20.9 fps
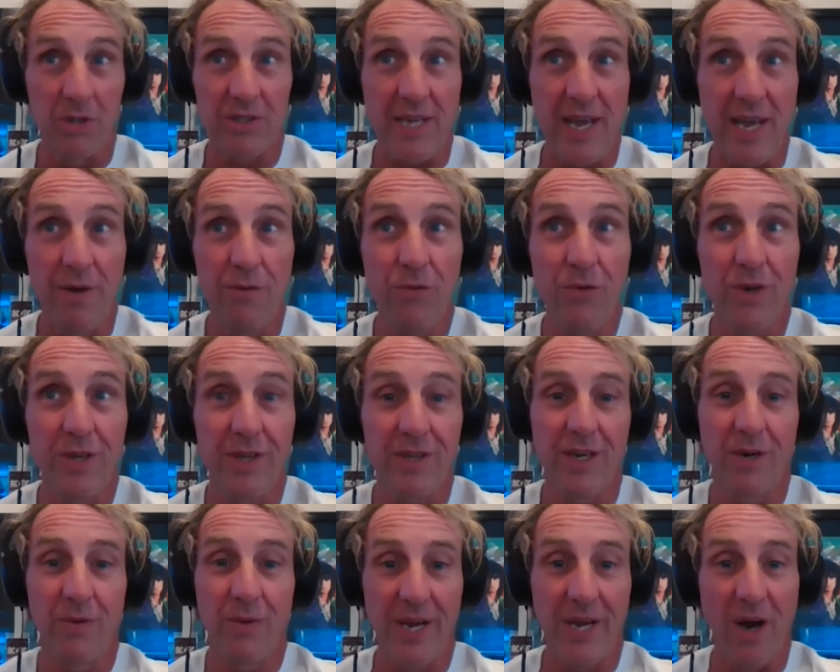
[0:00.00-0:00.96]
everything
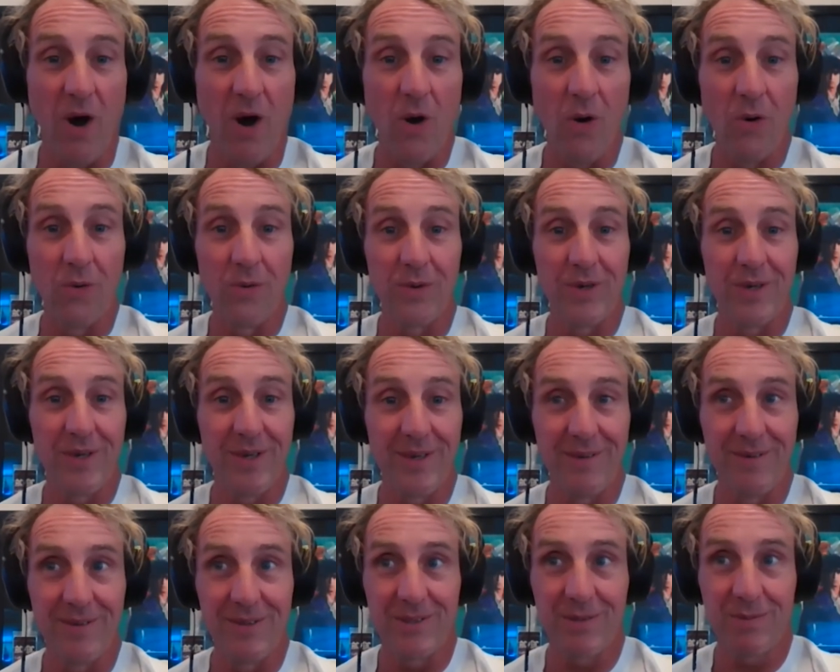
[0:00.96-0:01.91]
we owned. It
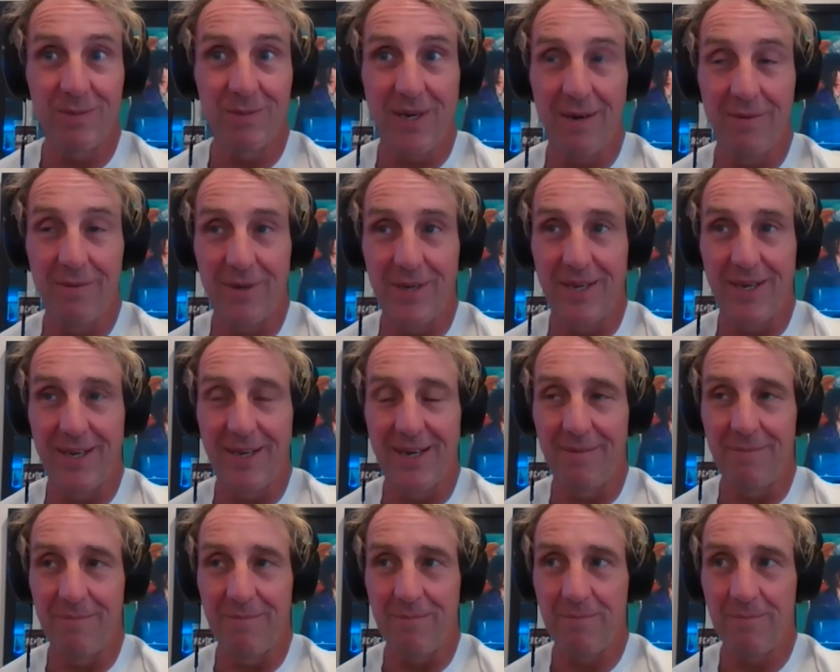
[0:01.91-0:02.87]
was probably.
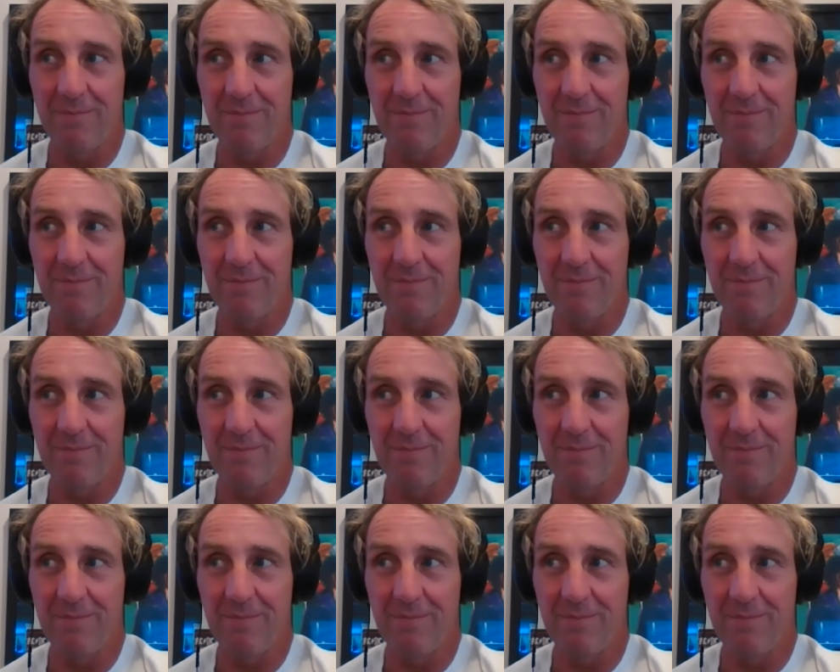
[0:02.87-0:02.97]
Um,